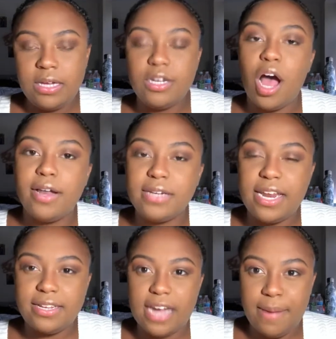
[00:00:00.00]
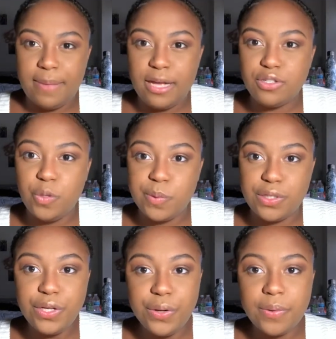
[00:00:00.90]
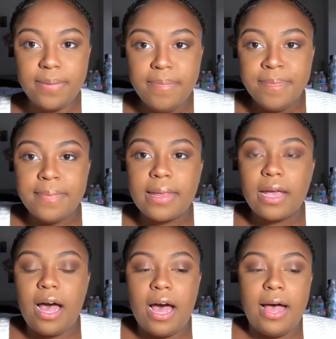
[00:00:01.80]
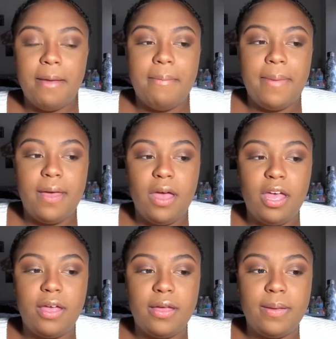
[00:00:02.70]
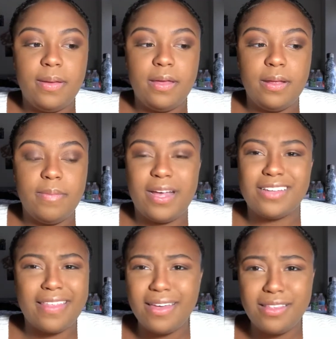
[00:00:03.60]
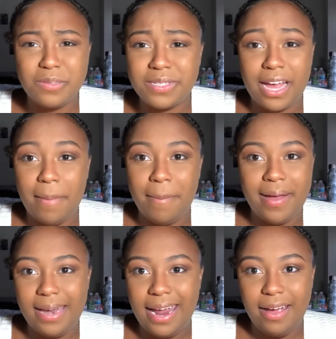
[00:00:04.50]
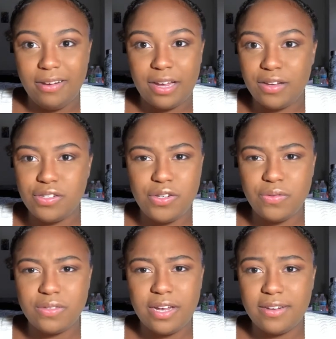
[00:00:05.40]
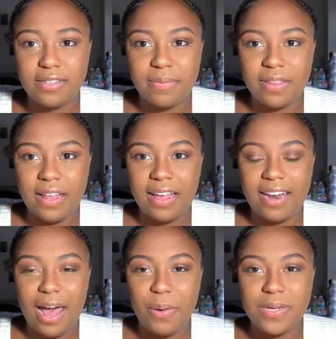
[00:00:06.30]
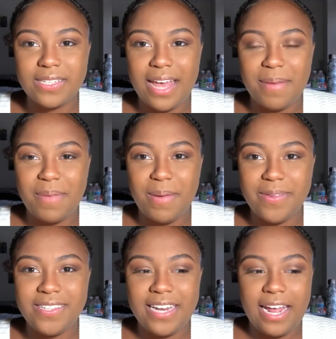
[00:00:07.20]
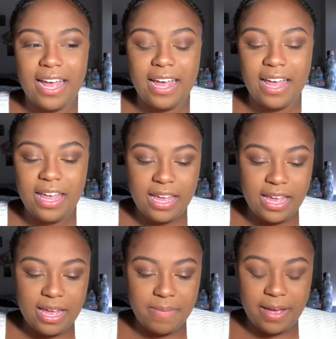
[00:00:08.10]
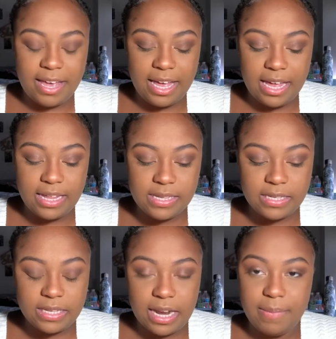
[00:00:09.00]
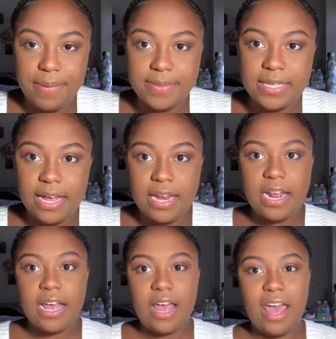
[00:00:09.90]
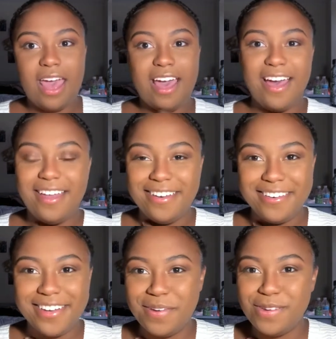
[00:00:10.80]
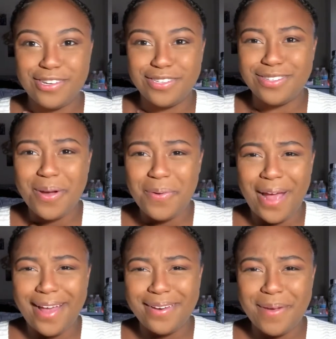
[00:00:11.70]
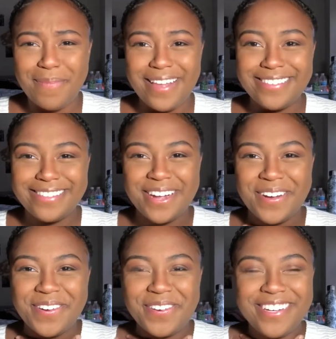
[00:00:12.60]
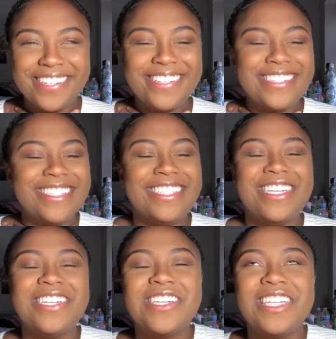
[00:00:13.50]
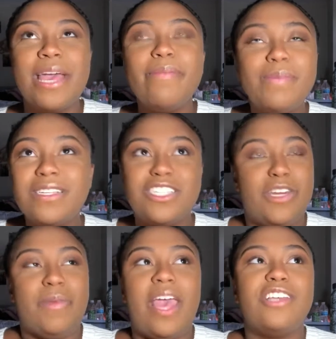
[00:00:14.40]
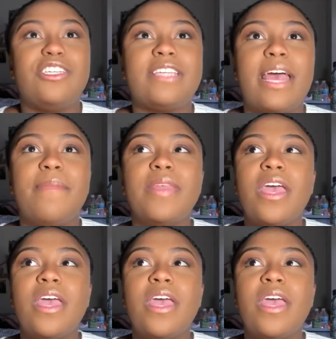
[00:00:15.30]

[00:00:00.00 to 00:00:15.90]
not anytime like super soon. Because I think this was like a Monday or like a Tuesday or something, and I was like babysitting my kids that I babysit, and it was just so random. And so she just keeps messaging me, and she's like,